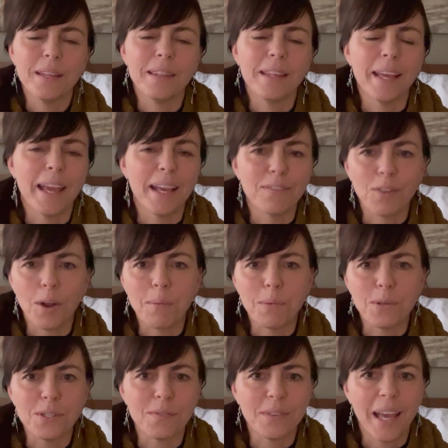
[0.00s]
The egg
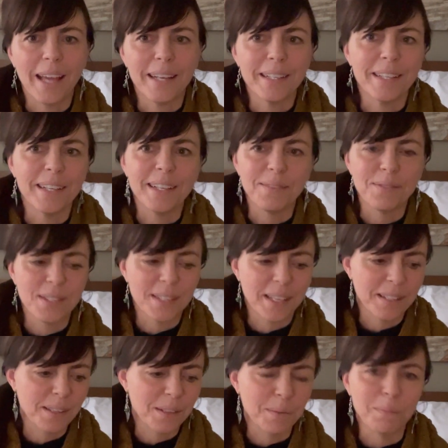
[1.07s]
farmers of Canada have
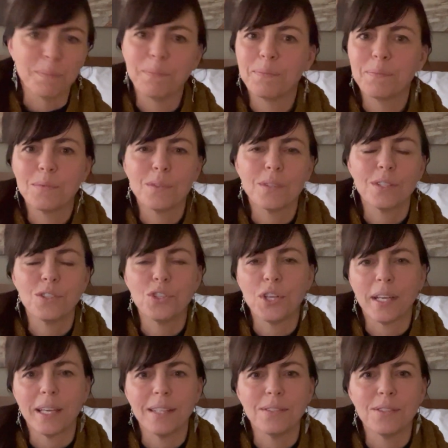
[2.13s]
sent them
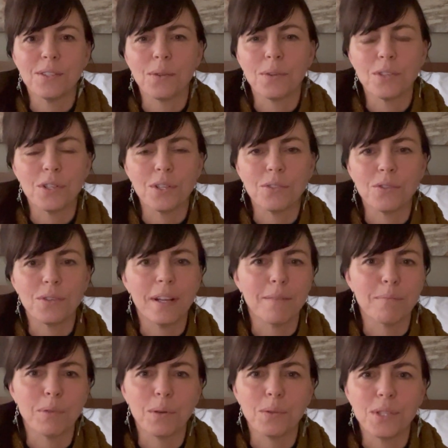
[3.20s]
chickens so the children have
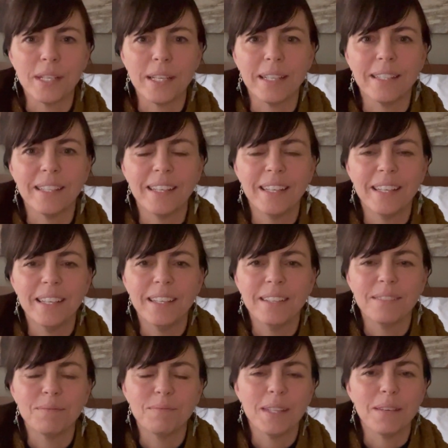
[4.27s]
protein.
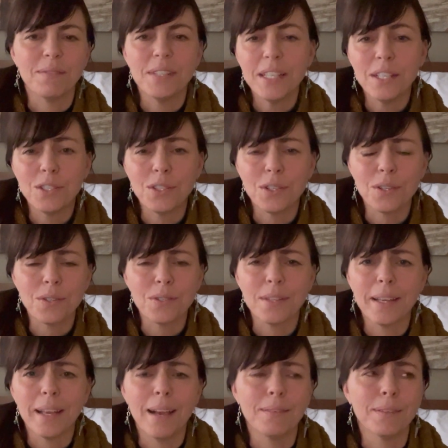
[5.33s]
They have teachers,
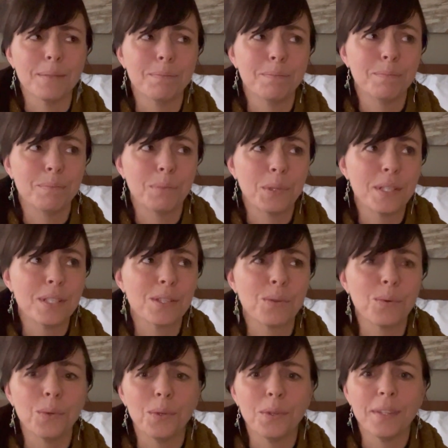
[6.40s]
they have a
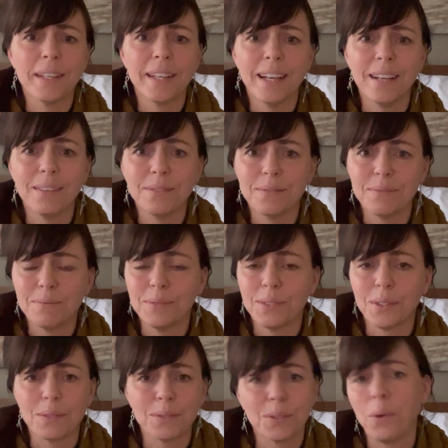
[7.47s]
preschool,
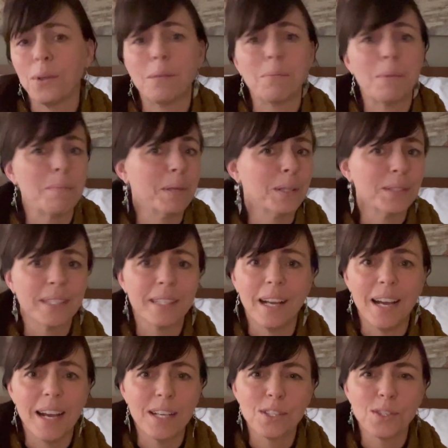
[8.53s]
they're going to be building a
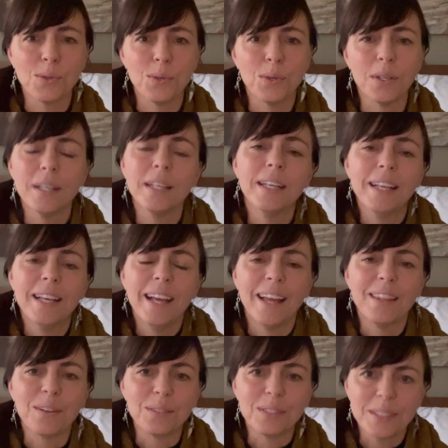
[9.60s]
high school,
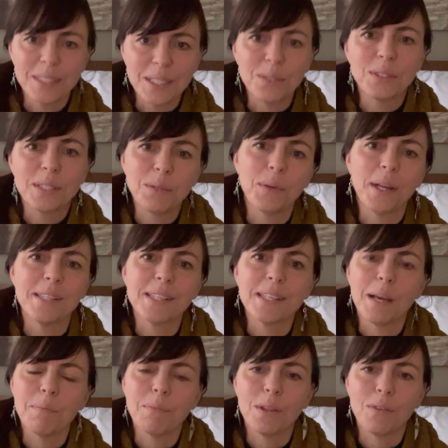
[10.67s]
and they're literally raising
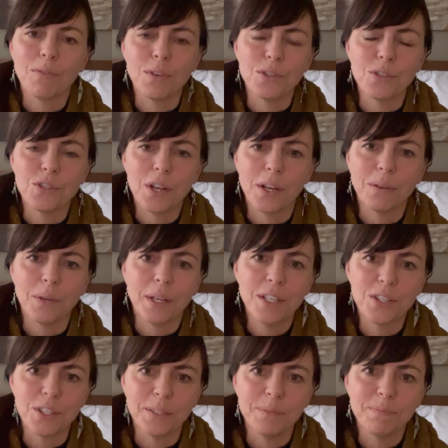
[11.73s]
up the future
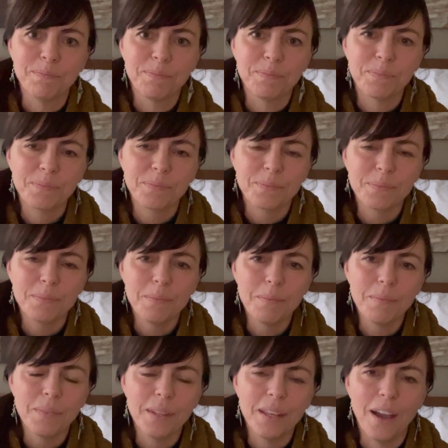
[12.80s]
generation
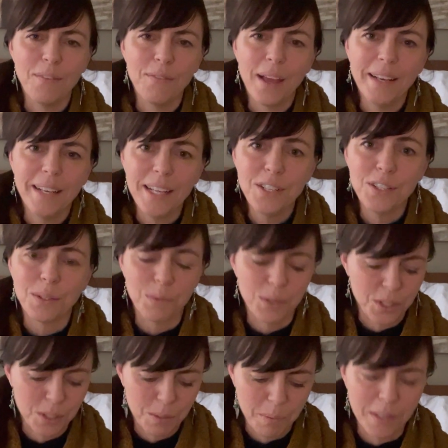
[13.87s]
of that nation,
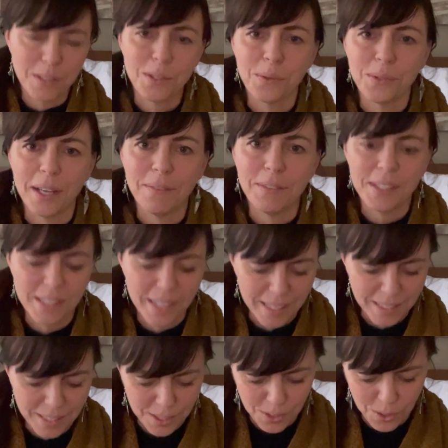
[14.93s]
which has been so devastated.